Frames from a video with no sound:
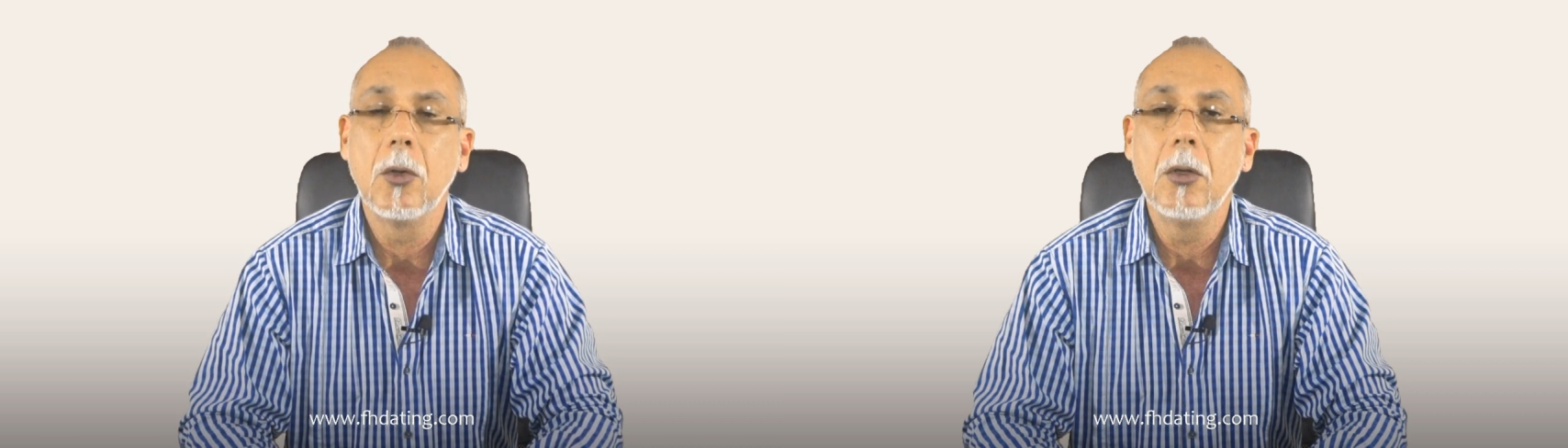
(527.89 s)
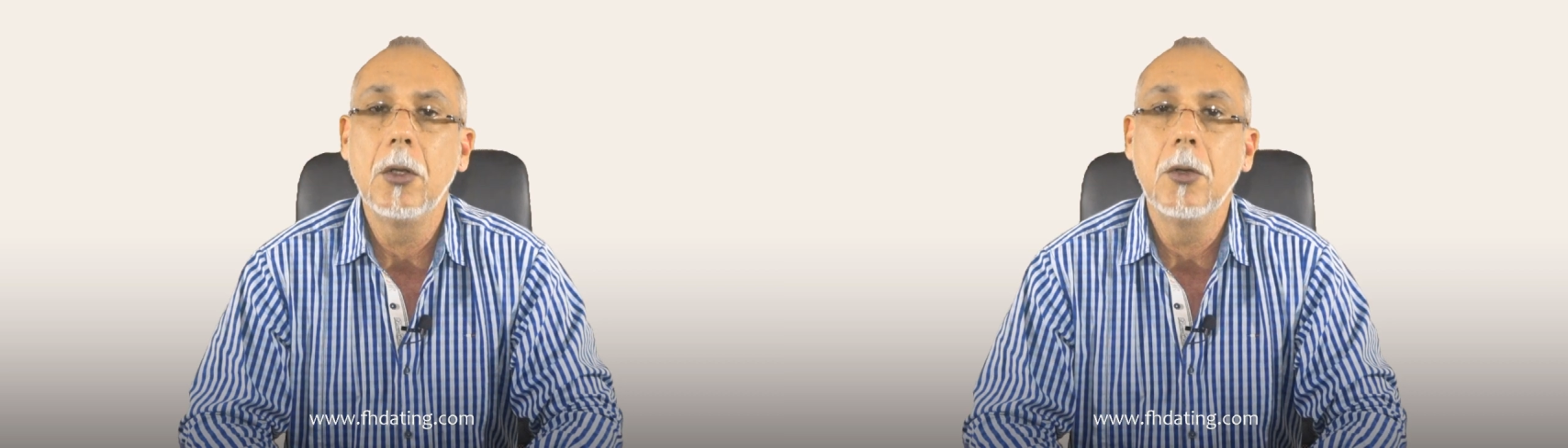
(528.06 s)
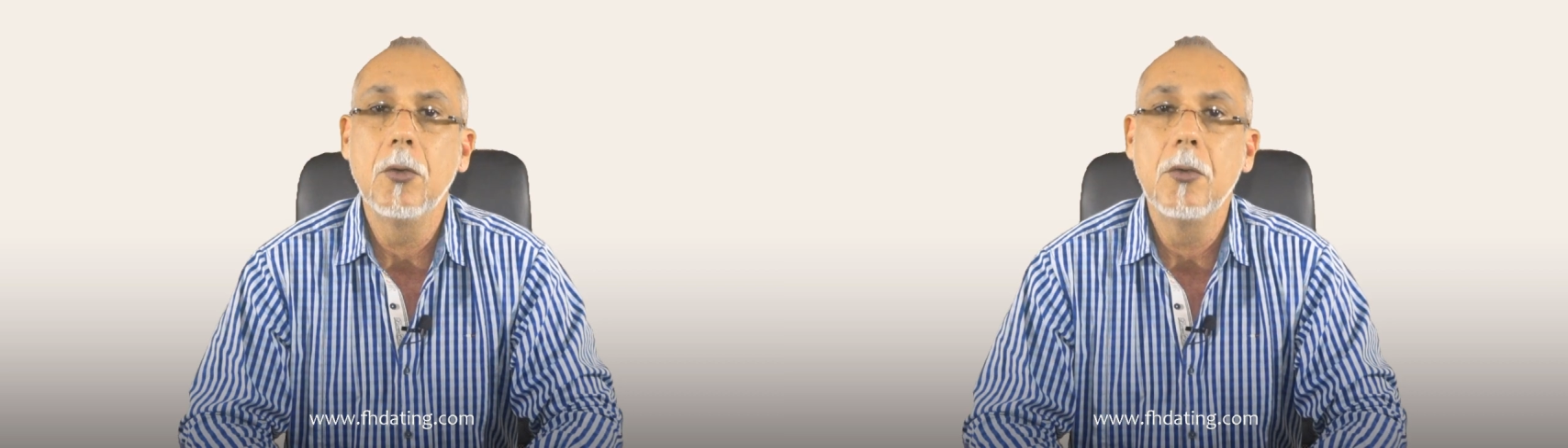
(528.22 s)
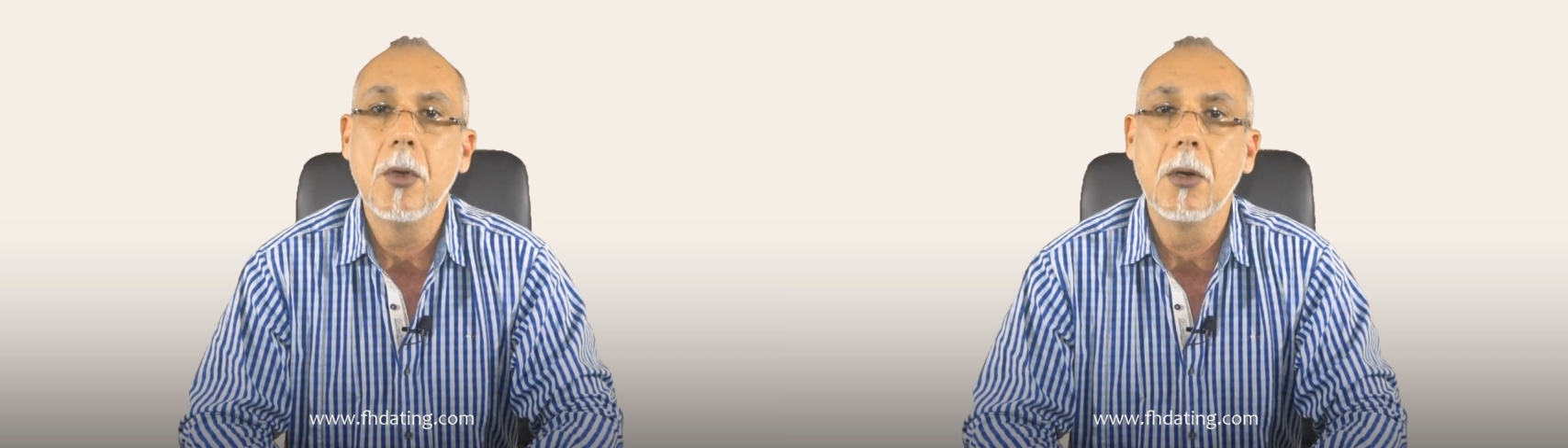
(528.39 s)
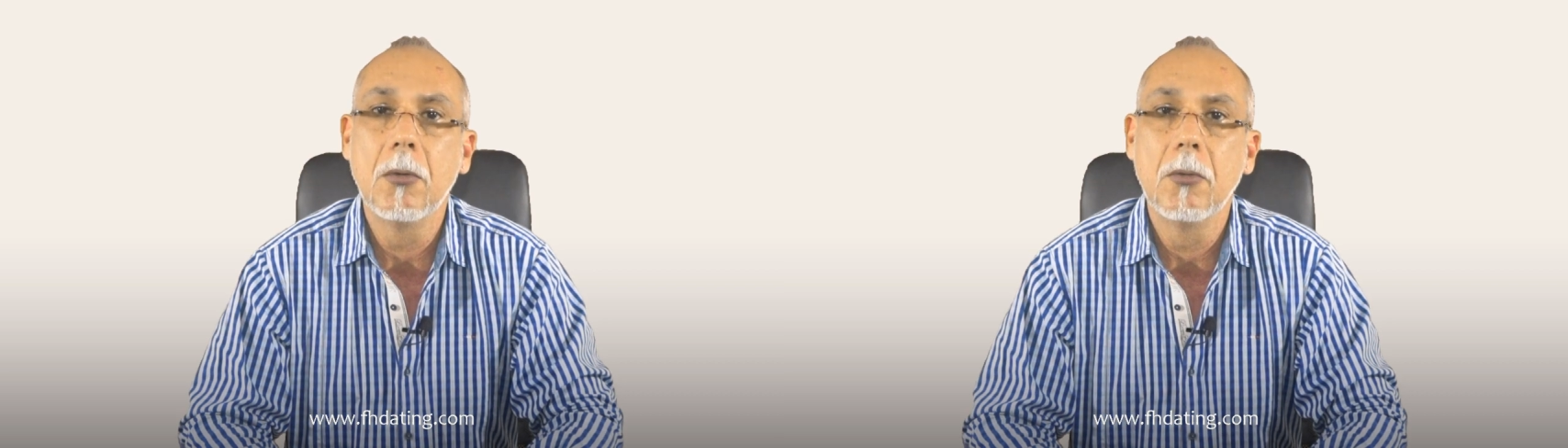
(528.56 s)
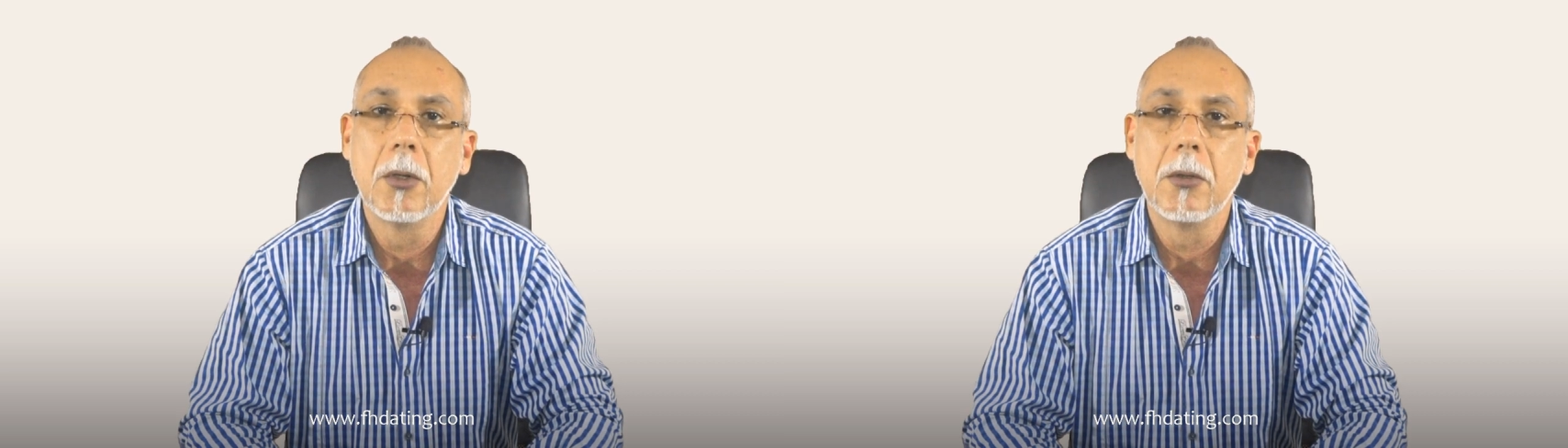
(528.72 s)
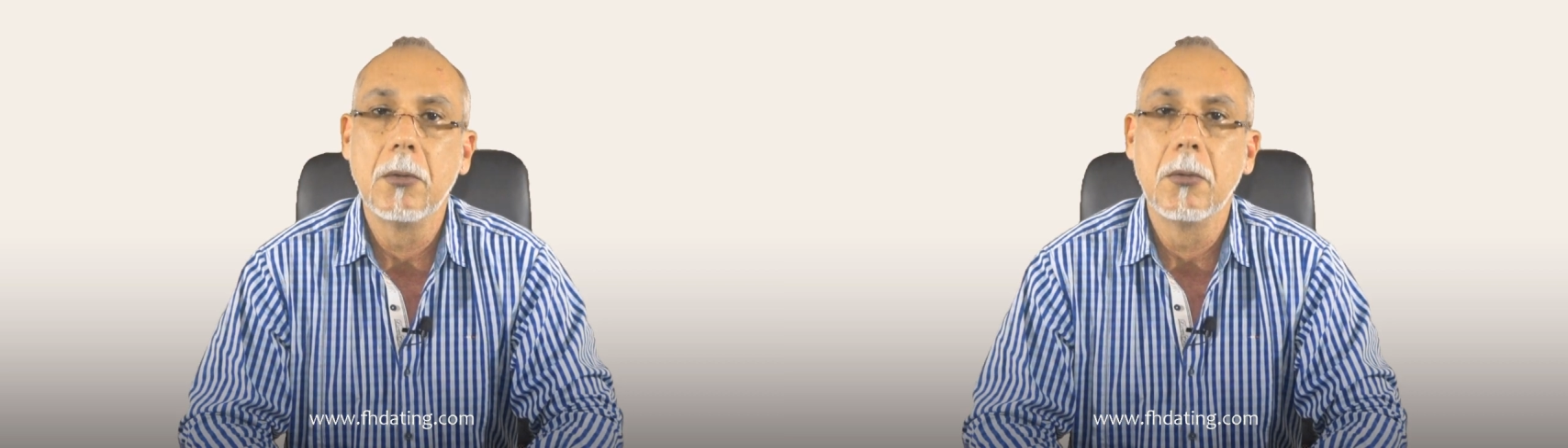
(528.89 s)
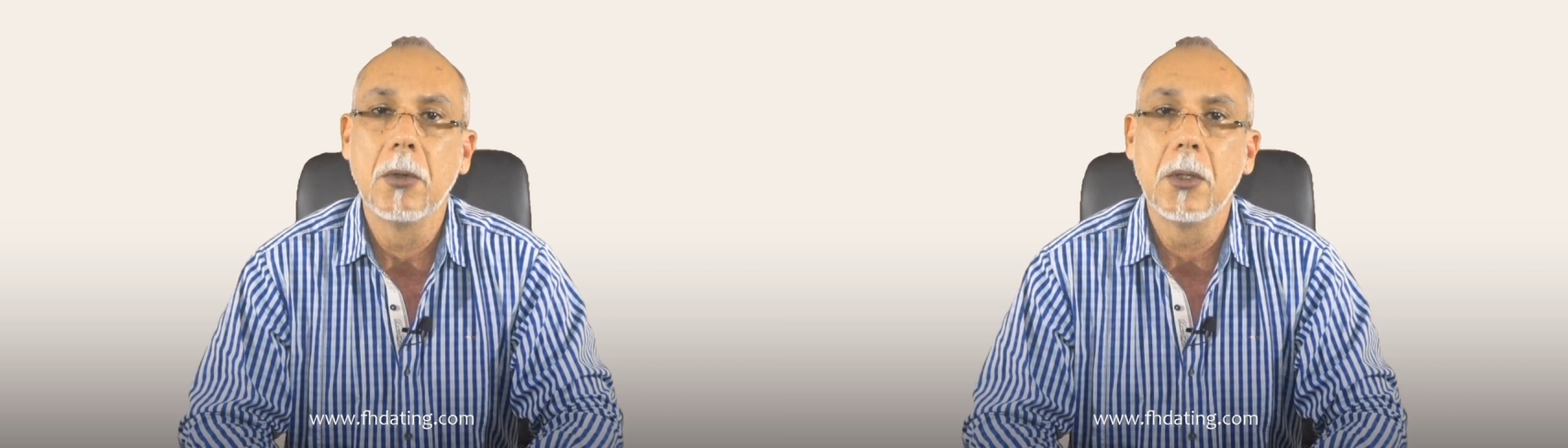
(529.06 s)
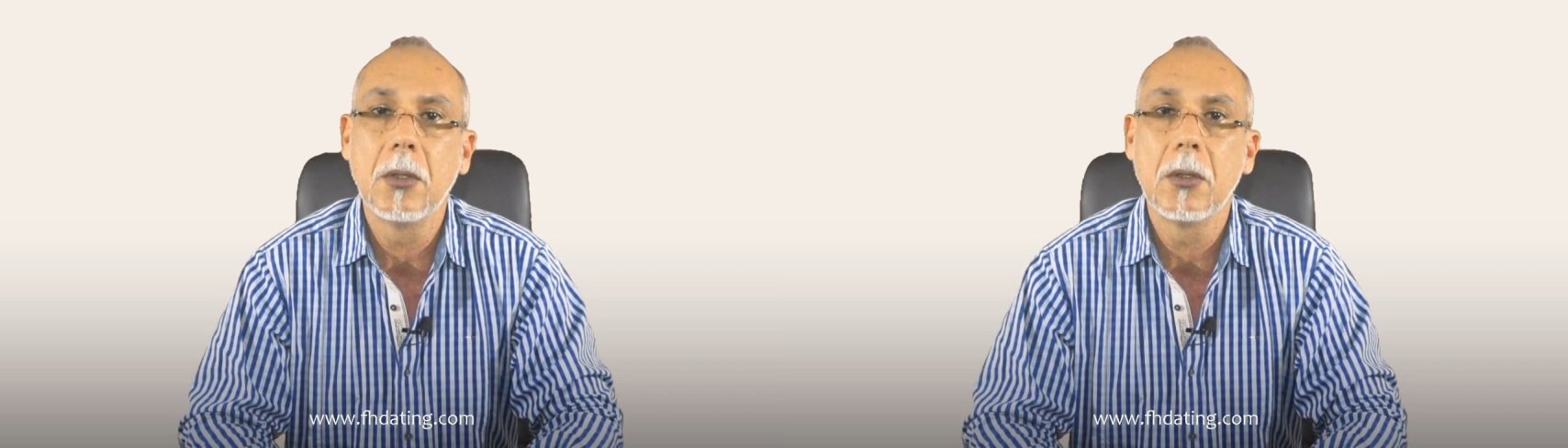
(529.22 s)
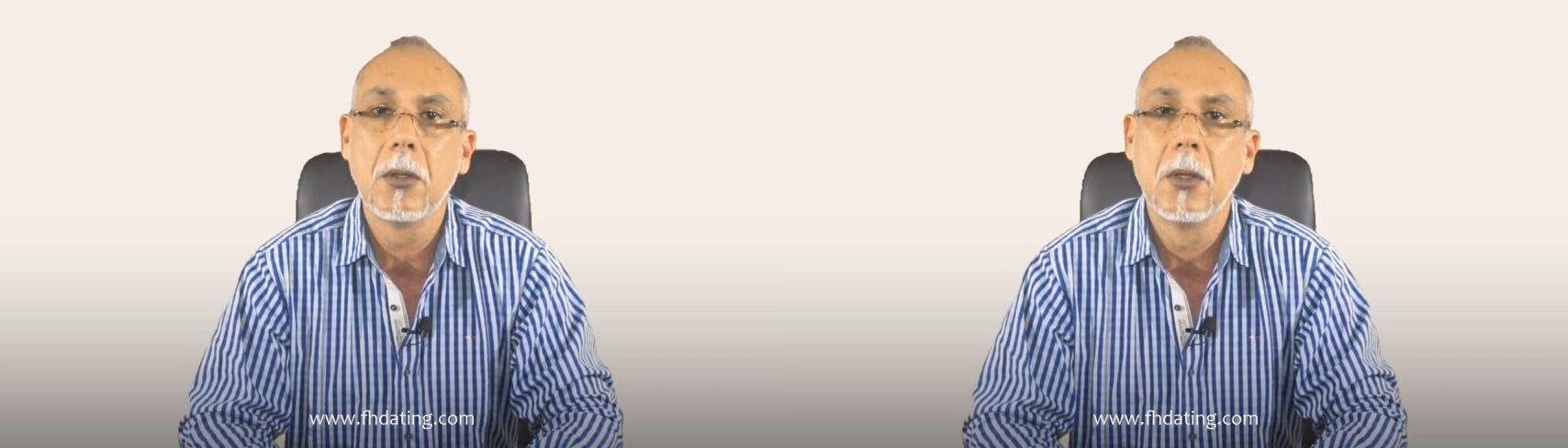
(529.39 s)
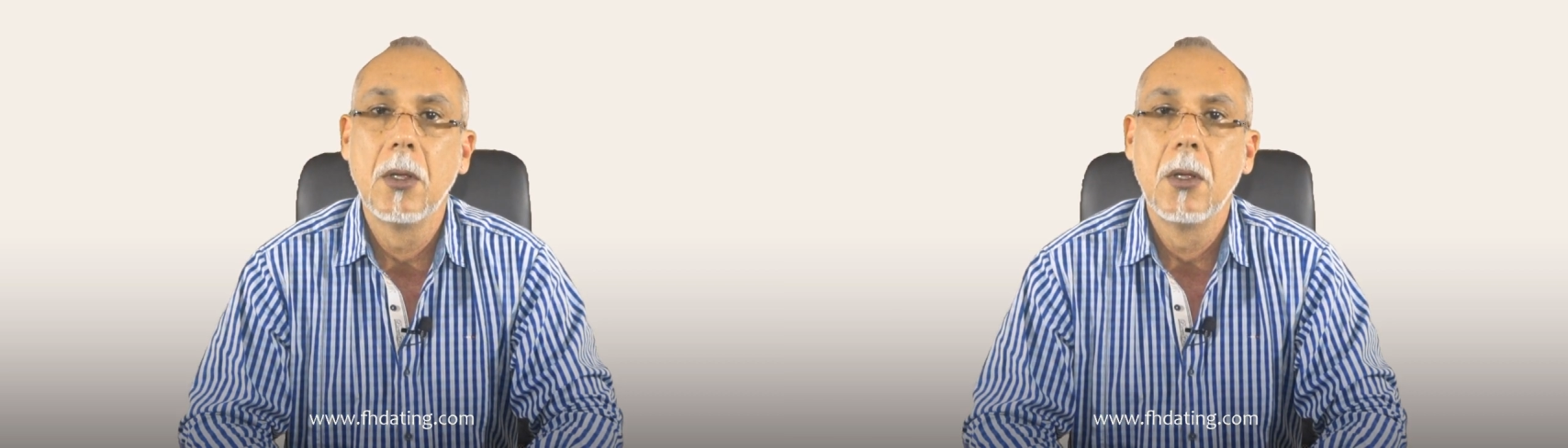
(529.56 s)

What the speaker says: only you know what you want,